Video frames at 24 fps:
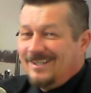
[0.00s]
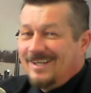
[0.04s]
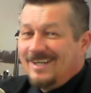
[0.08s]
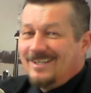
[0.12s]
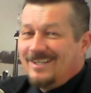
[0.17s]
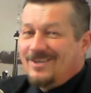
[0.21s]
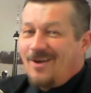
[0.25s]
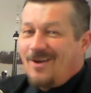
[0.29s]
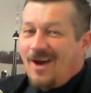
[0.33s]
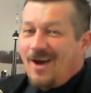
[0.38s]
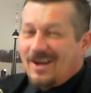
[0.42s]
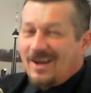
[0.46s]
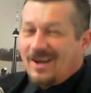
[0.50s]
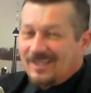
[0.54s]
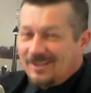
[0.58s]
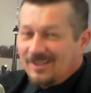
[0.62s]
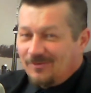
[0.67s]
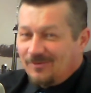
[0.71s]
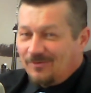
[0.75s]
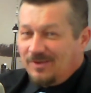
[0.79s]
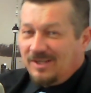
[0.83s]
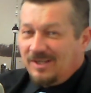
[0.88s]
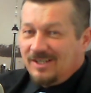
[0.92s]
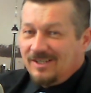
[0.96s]
knock the
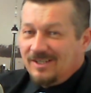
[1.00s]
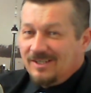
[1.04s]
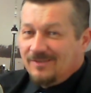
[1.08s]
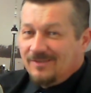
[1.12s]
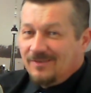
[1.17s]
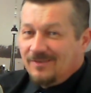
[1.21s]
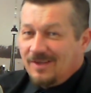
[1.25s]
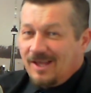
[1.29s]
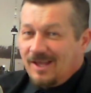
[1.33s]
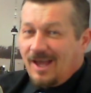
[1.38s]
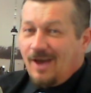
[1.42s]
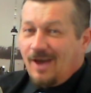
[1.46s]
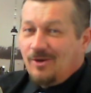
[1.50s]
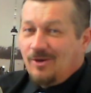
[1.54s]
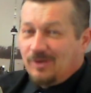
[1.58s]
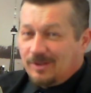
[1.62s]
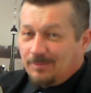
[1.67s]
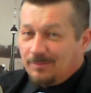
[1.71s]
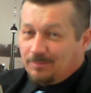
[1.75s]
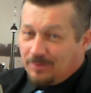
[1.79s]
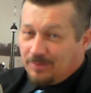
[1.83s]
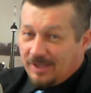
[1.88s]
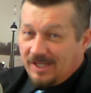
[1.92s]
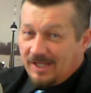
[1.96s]
feet out
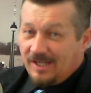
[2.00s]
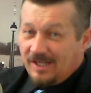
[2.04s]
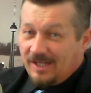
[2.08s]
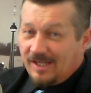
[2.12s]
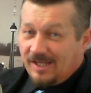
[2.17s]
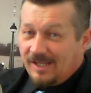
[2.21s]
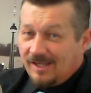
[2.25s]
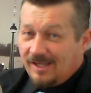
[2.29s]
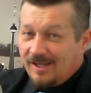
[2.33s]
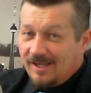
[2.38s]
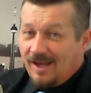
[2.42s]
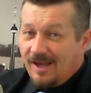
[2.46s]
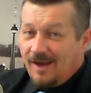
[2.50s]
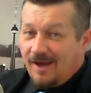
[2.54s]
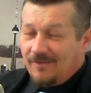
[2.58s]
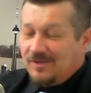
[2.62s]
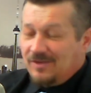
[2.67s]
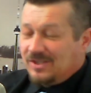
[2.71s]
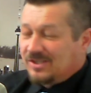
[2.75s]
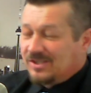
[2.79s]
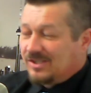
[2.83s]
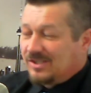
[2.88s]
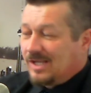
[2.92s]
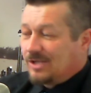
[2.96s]
completely of
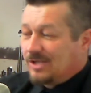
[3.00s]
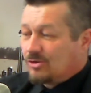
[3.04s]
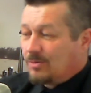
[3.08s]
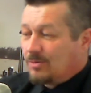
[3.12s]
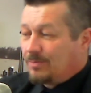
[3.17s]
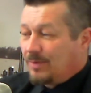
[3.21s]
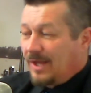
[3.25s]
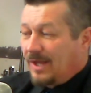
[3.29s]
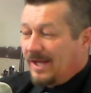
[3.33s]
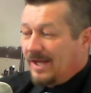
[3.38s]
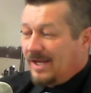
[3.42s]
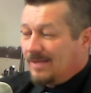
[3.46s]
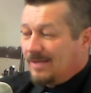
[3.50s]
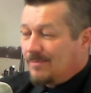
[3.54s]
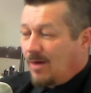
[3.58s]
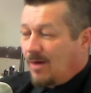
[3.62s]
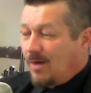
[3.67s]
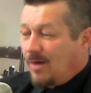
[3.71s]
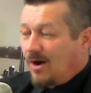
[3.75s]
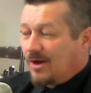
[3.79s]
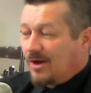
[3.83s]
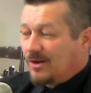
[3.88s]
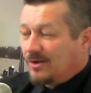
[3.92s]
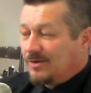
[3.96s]
this central planning
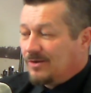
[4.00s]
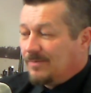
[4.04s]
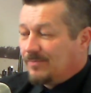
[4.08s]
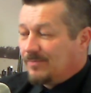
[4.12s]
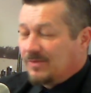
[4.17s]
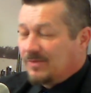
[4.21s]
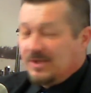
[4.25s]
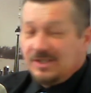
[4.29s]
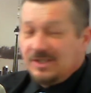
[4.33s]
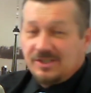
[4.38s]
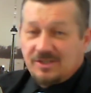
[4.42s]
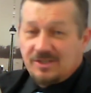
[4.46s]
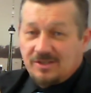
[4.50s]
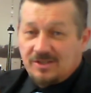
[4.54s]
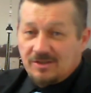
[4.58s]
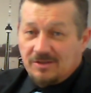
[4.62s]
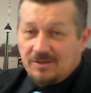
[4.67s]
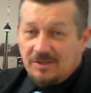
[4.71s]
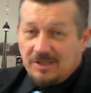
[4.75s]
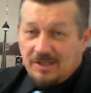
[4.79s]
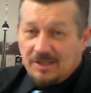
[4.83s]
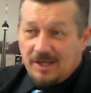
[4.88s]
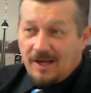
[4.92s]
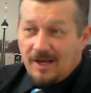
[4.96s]
model and this
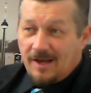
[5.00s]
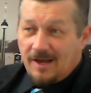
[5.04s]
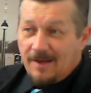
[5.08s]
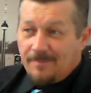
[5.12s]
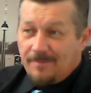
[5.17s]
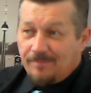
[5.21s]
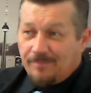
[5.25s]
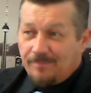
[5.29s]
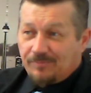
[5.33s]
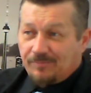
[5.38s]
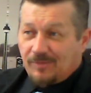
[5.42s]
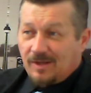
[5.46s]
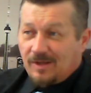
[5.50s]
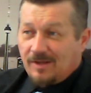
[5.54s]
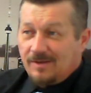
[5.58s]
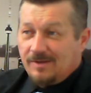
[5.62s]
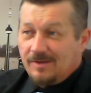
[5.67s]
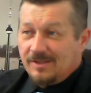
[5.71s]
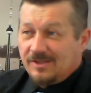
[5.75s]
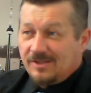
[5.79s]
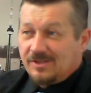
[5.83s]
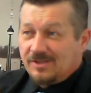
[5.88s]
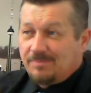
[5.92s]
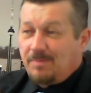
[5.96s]

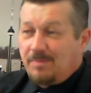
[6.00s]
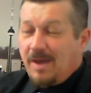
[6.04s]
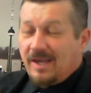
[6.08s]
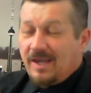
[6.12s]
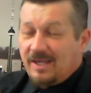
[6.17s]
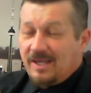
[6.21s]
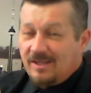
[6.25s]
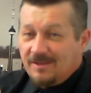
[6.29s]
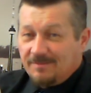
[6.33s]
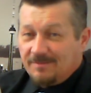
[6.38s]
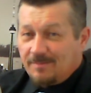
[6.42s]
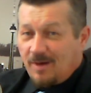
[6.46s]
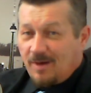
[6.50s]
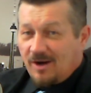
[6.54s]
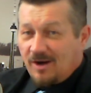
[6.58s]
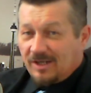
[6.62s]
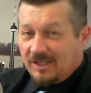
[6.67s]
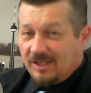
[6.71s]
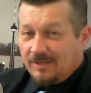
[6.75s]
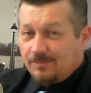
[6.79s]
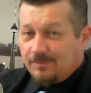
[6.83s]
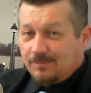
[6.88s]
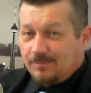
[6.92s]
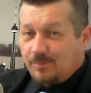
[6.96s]
speculative
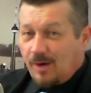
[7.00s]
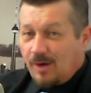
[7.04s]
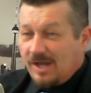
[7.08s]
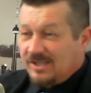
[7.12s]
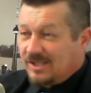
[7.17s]
market and price